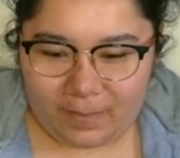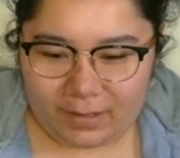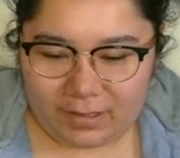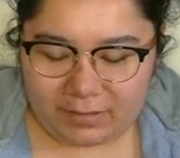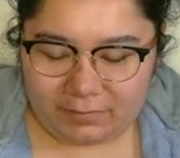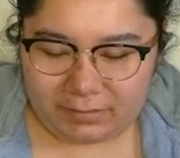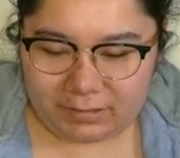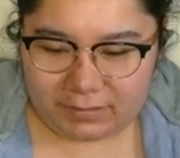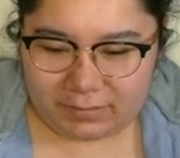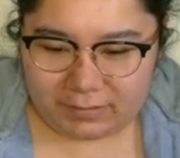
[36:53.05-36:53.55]

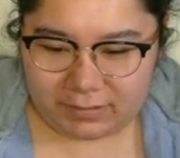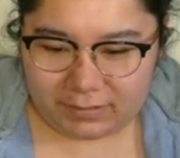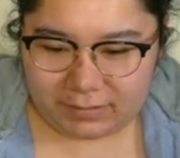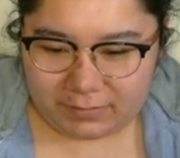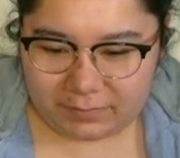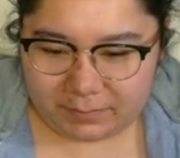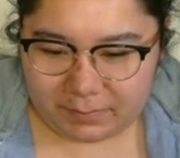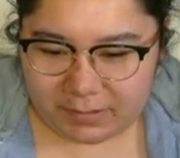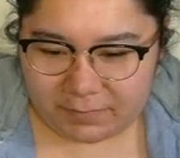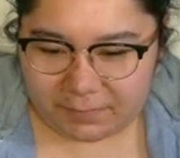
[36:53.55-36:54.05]
Anyway, let's see.
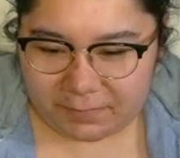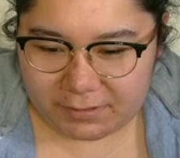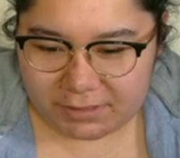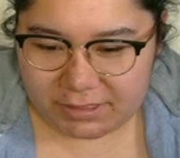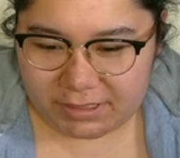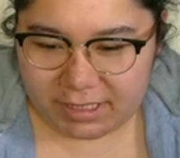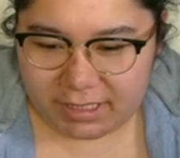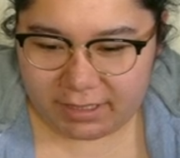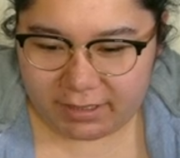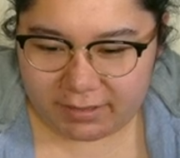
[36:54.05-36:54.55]
My
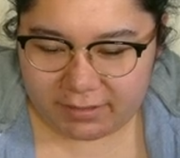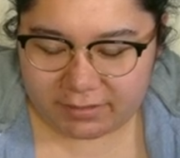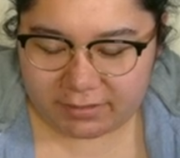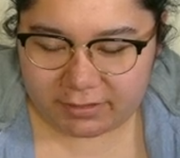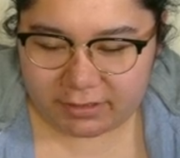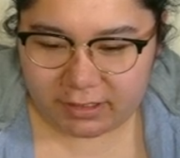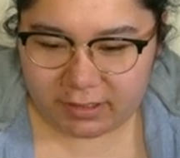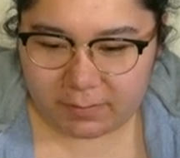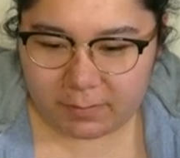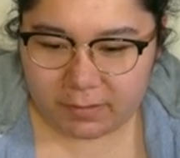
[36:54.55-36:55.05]
first tag is
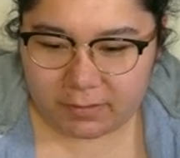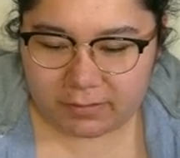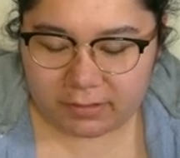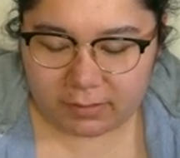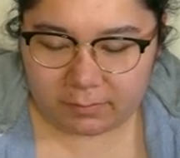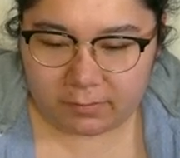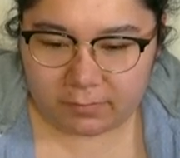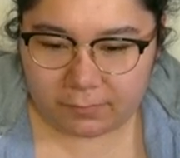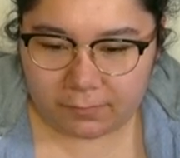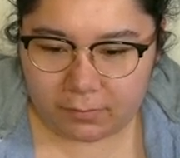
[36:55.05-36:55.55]
sub
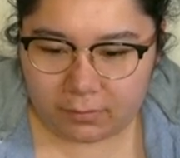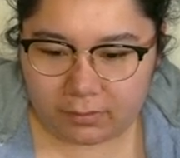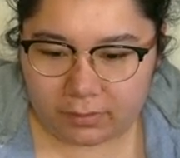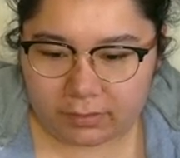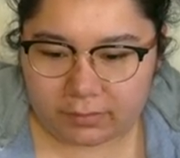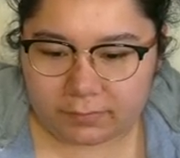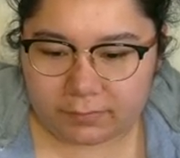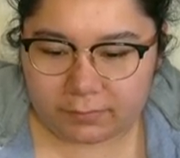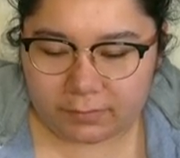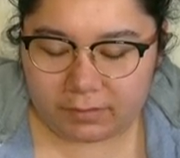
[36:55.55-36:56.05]
number
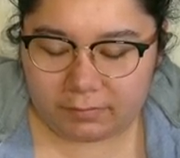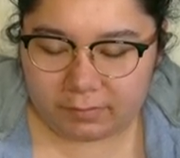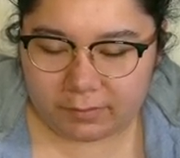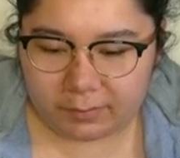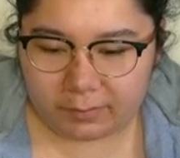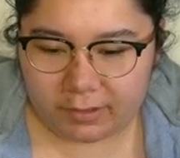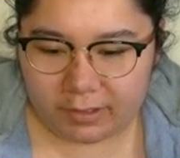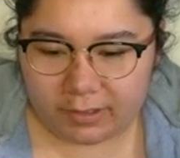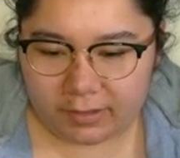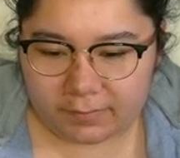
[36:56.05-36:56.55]
four, free with
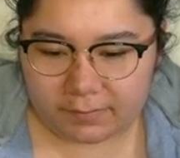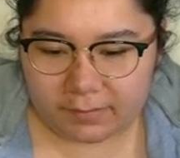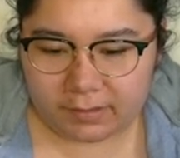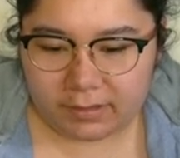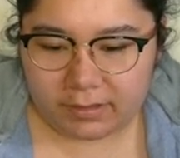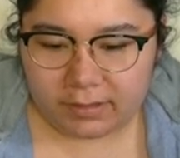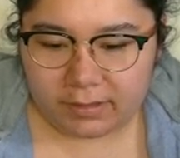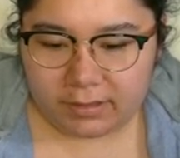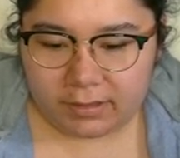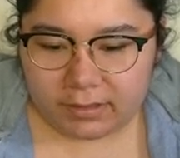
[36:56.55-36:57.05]
prime.
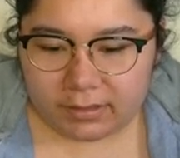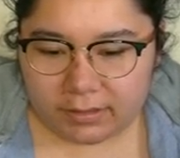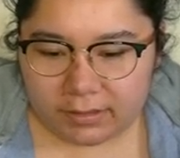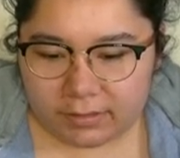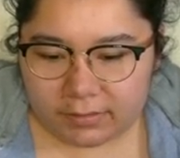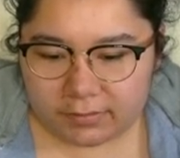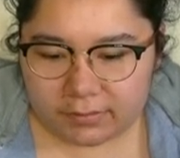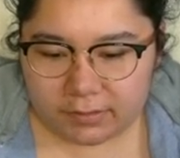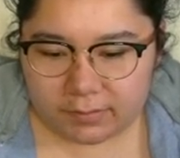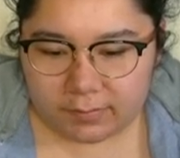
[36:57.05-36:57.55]

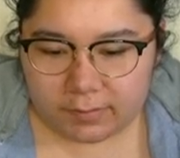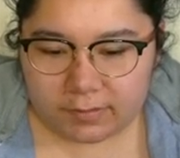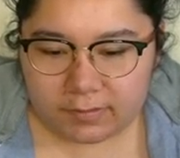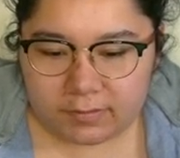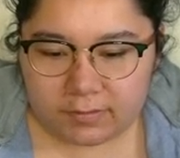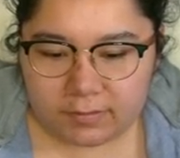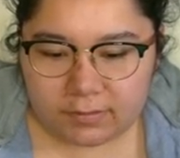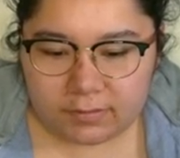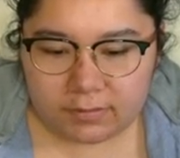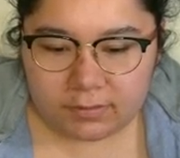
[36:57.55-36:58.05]

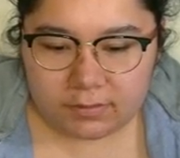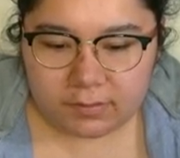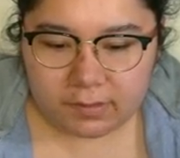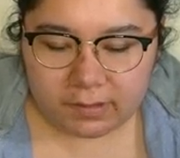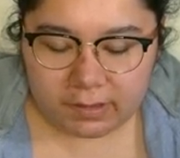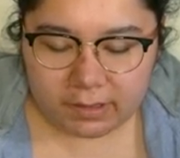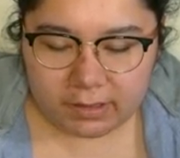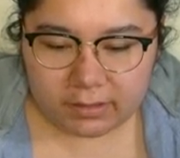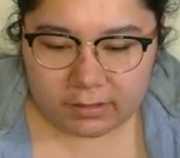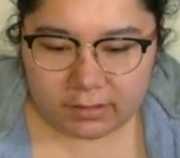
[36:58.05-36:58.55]

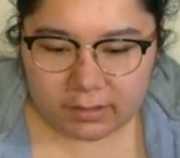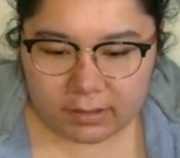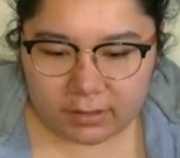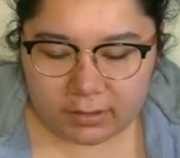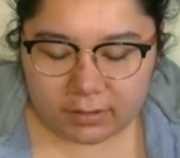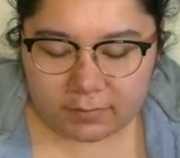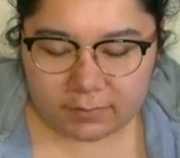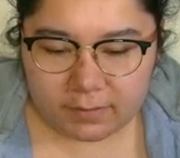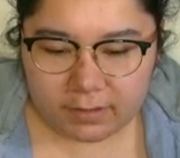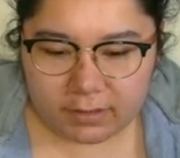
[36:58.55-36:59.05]
LGBTQI,
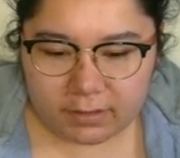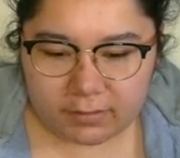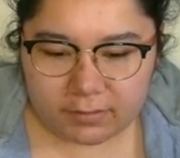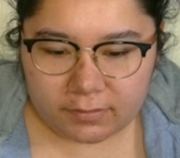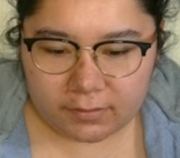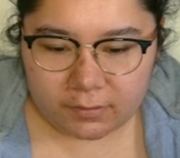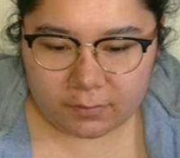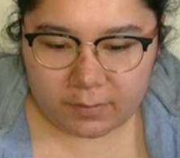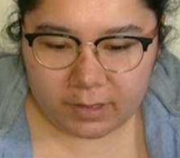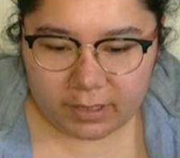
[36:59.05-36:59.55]
AMA,
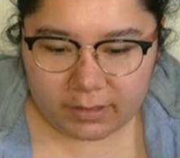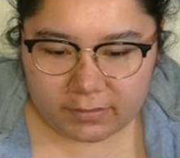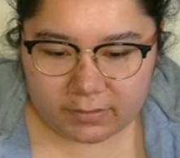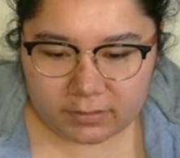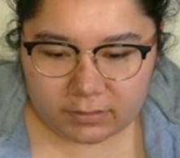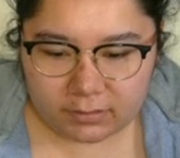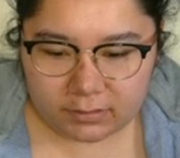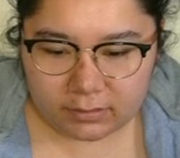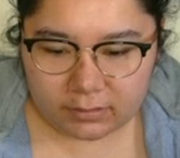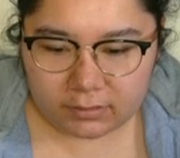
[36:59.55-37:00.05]
no
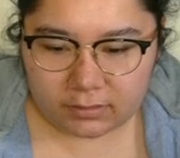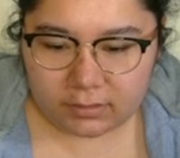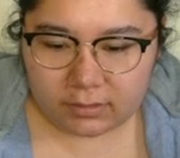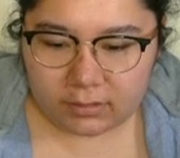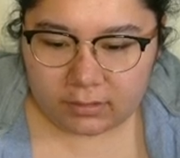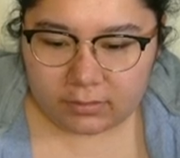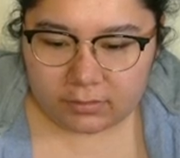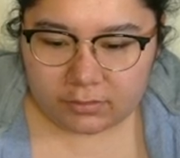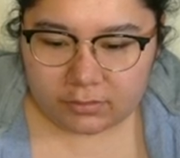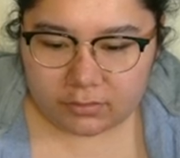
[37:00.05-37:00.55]
backseating,
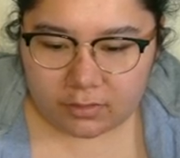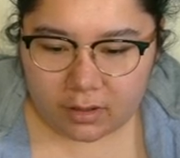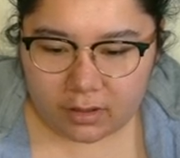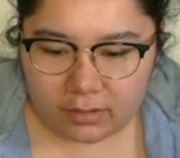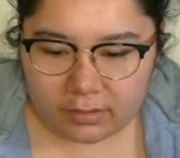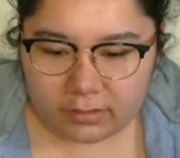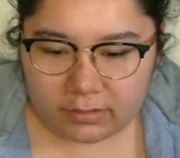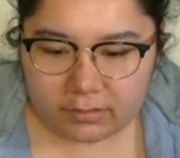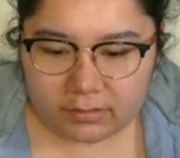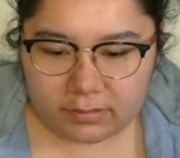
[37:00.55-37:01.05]

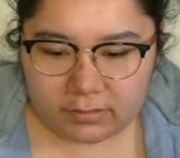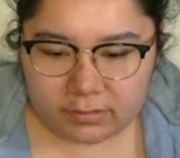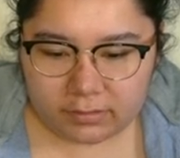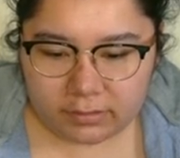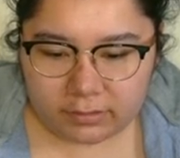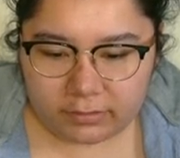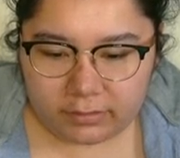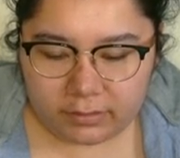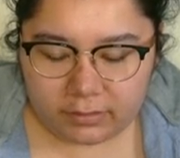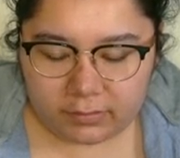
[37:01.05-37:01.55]
drawing,
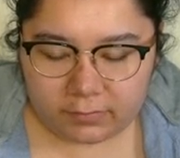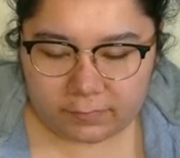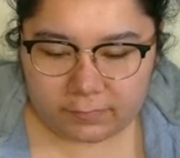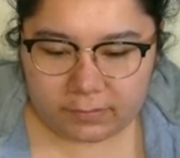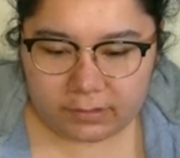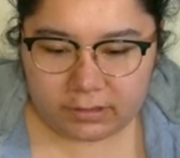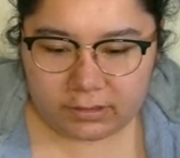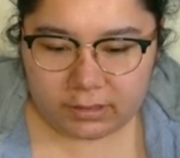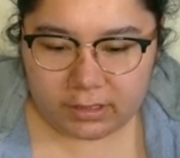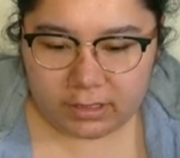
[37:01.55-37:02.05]

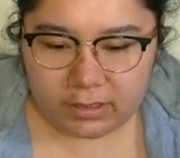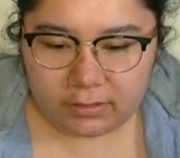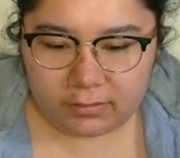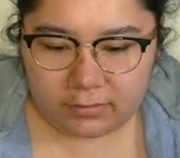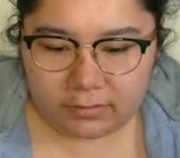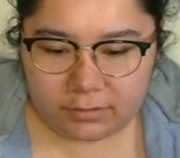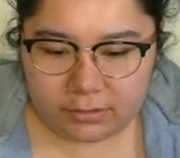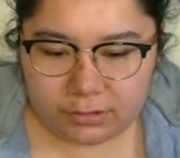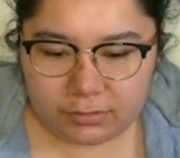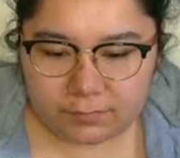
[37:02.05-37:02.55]
calligraphy,
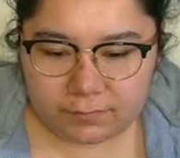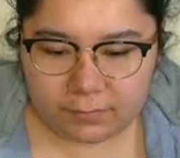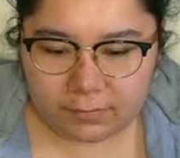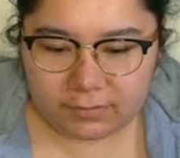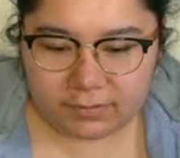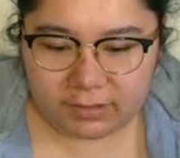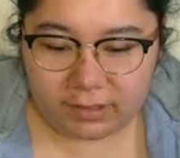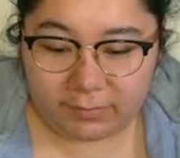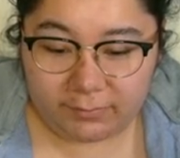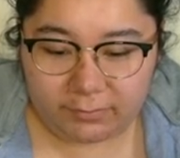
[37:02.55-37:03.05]
English,
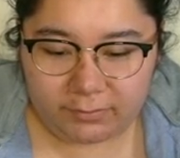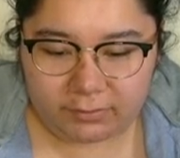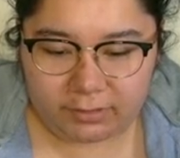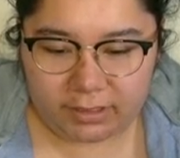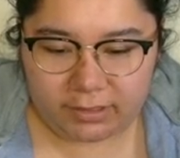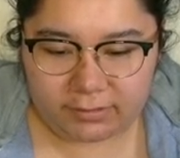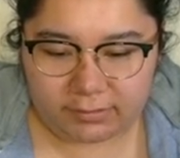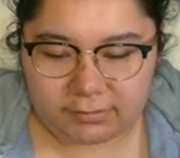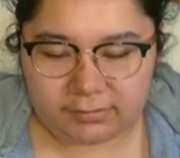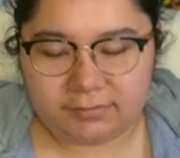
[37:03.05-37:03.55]
full-time
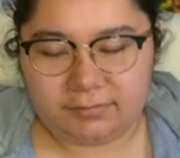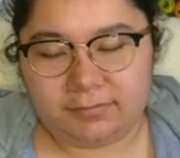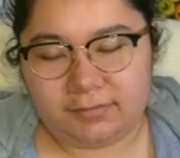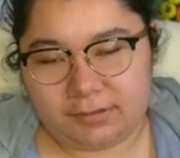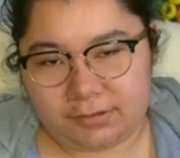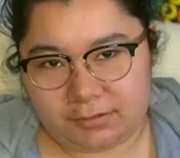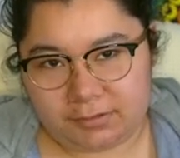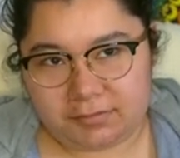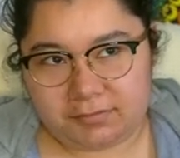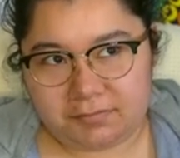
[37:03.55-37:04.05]
creator,
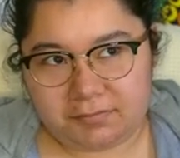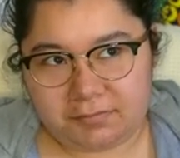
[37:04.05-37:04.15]
which,